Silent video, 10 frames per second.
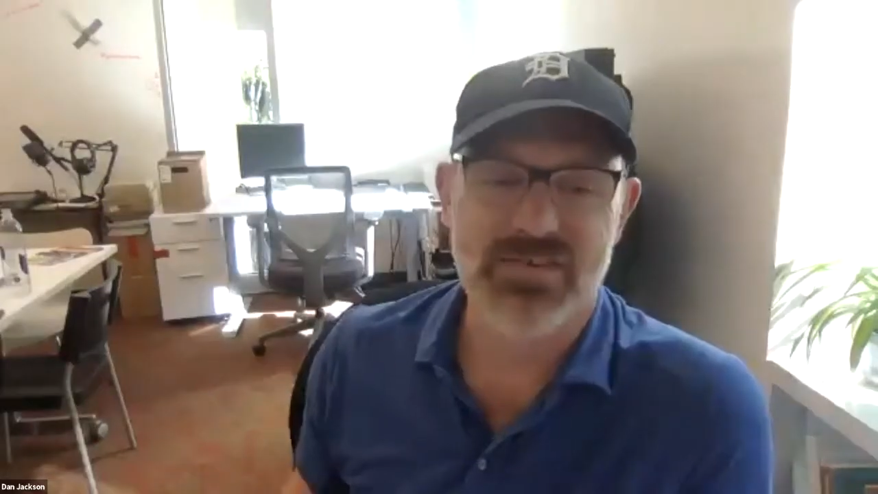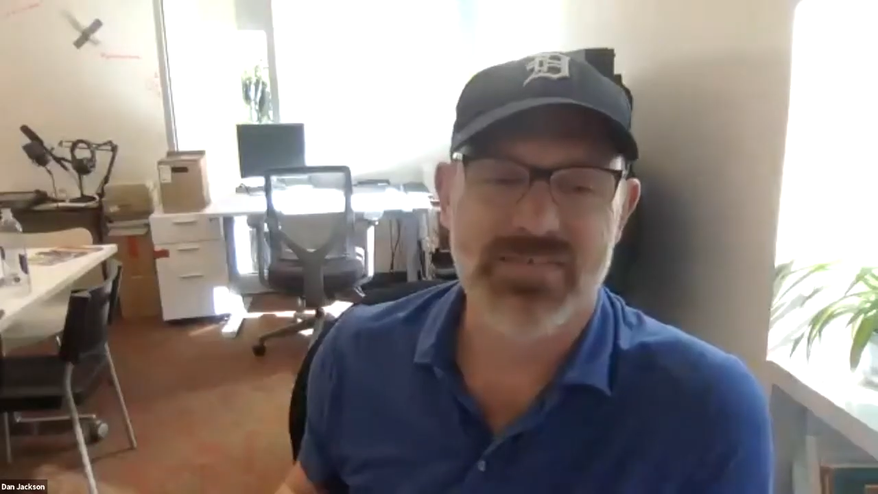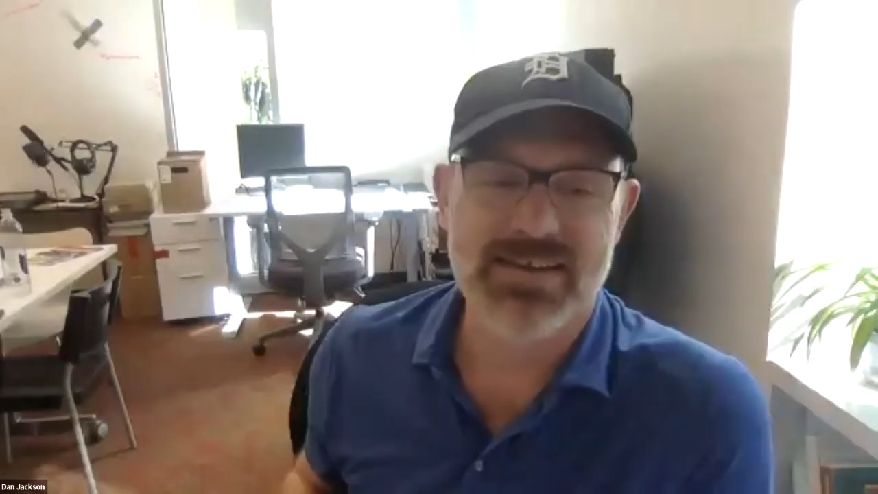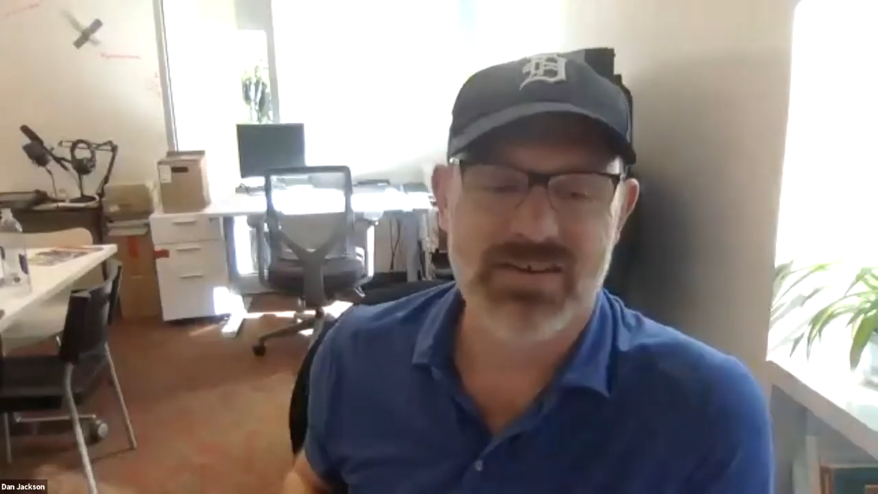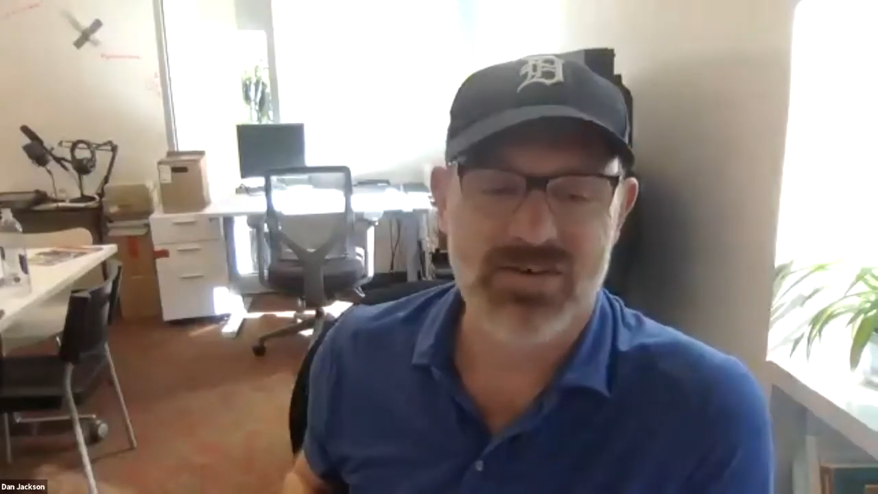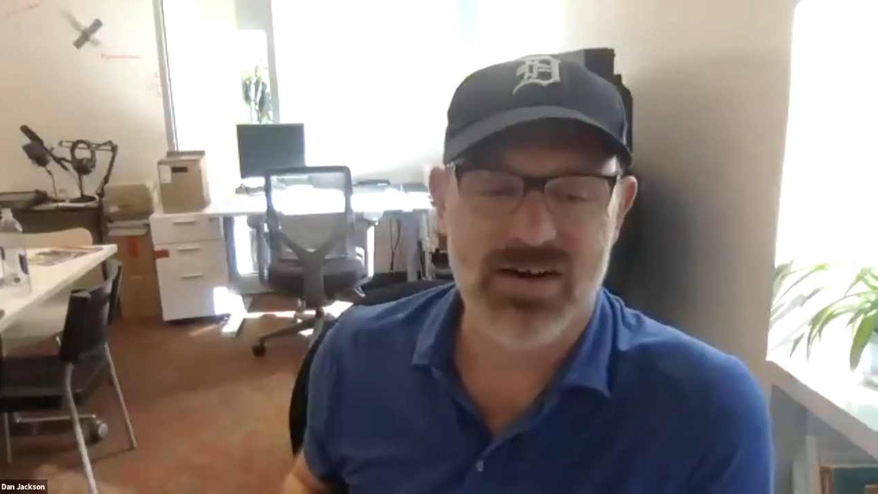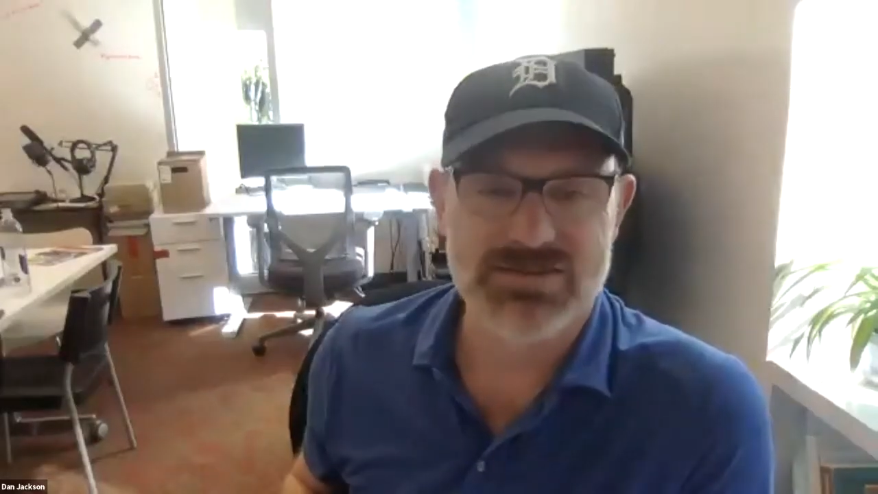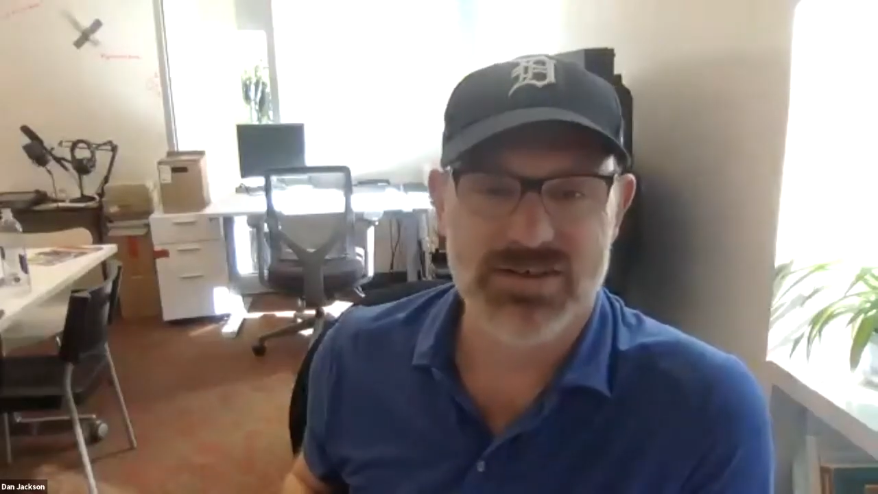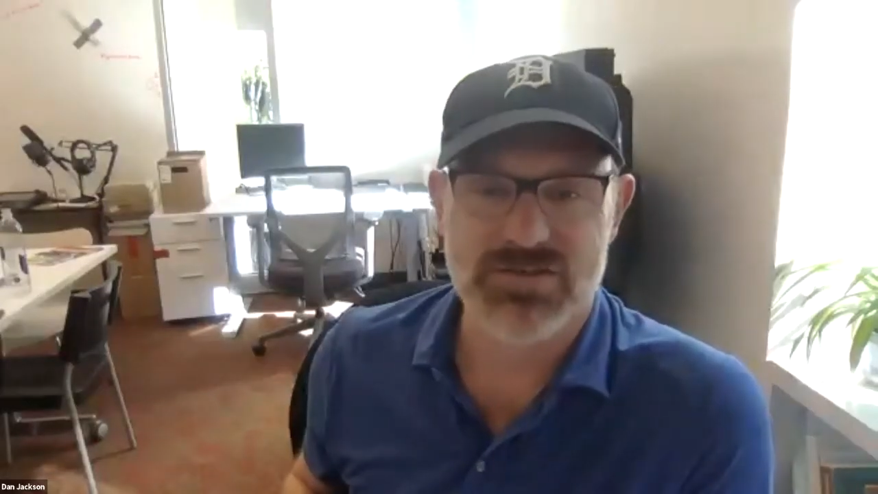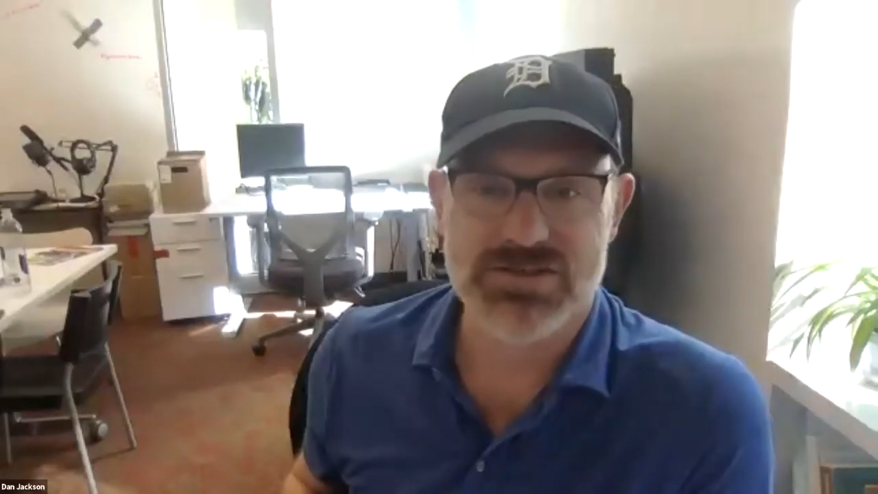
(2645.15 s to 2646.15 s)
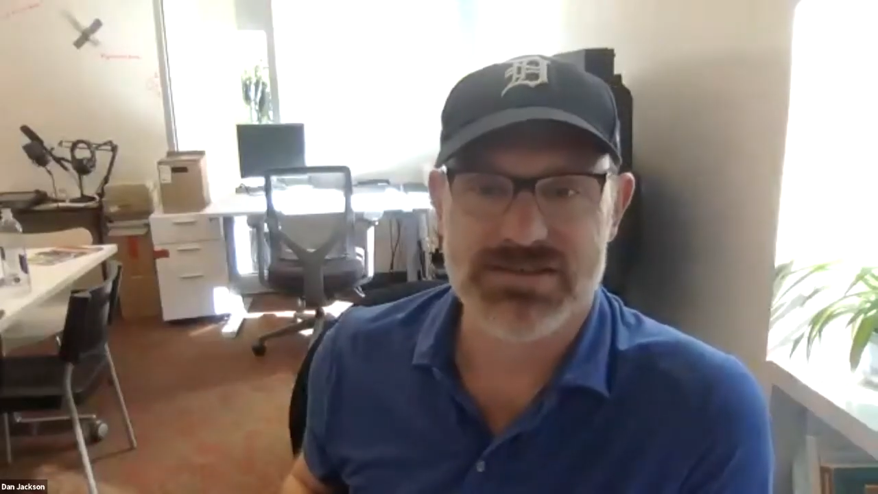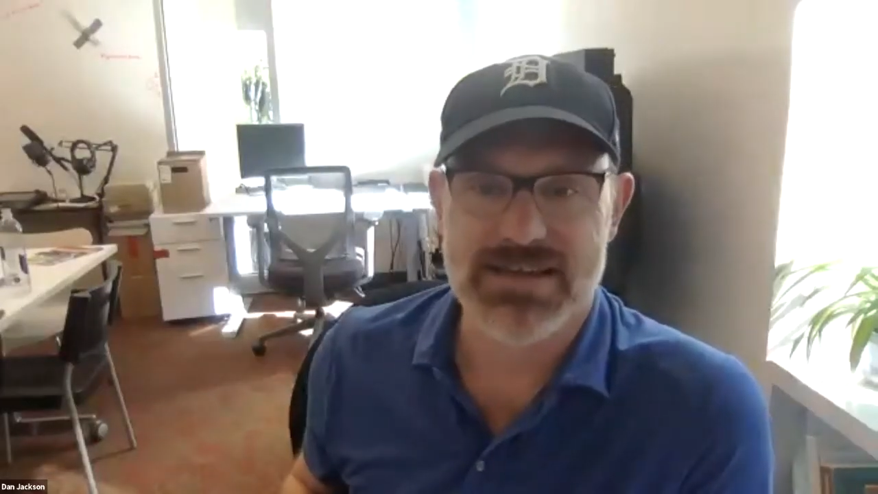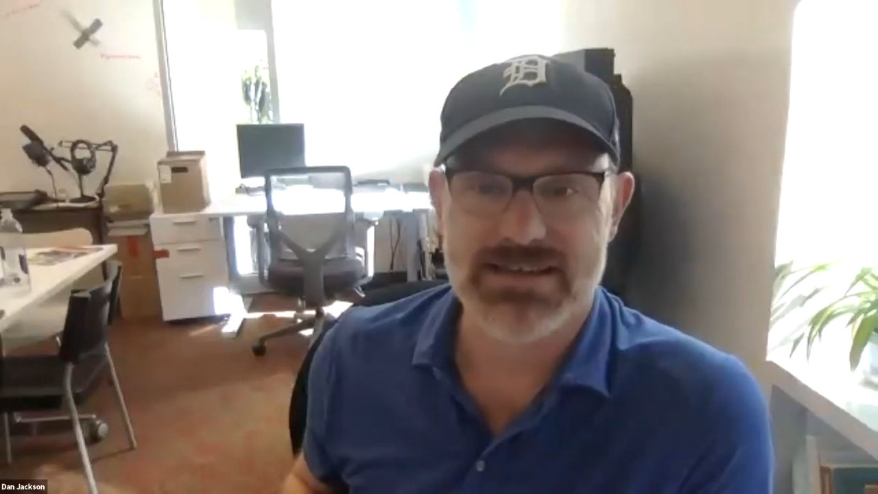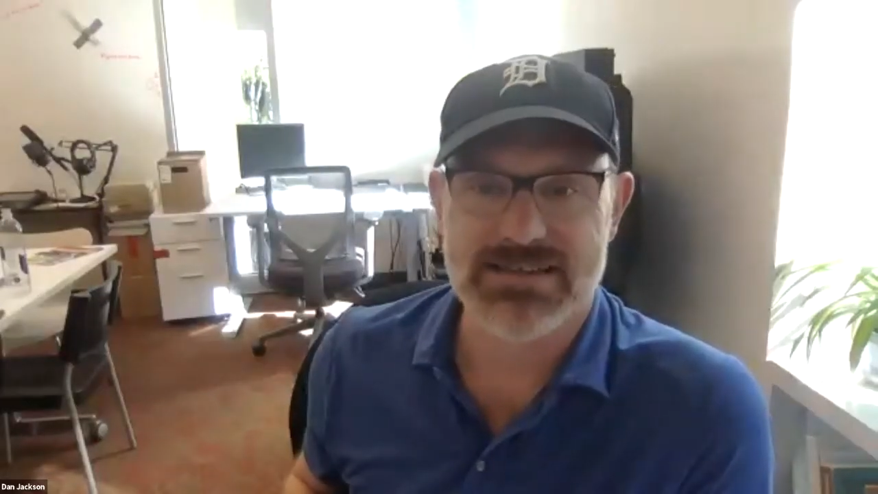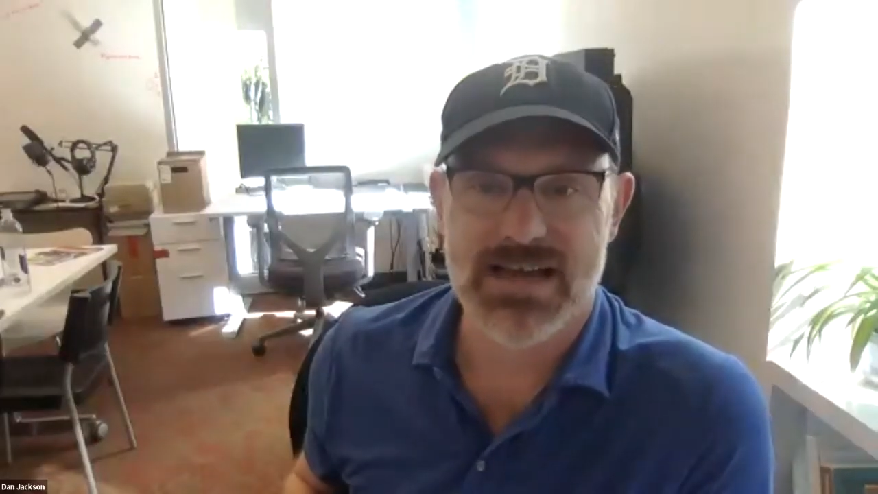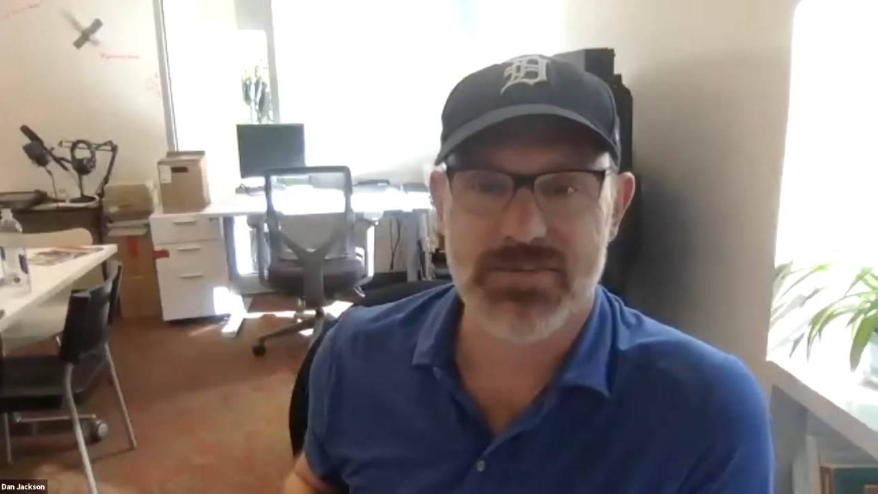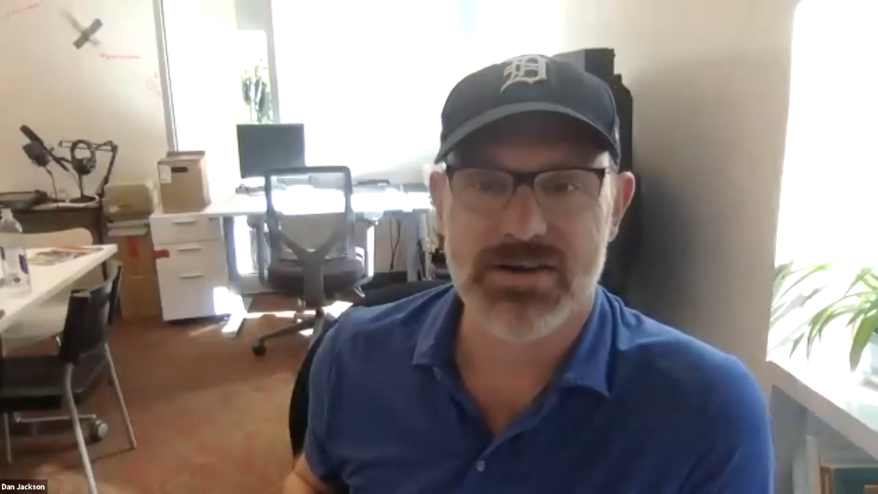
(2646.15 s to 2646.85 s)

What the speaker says: And thank you also for just taking time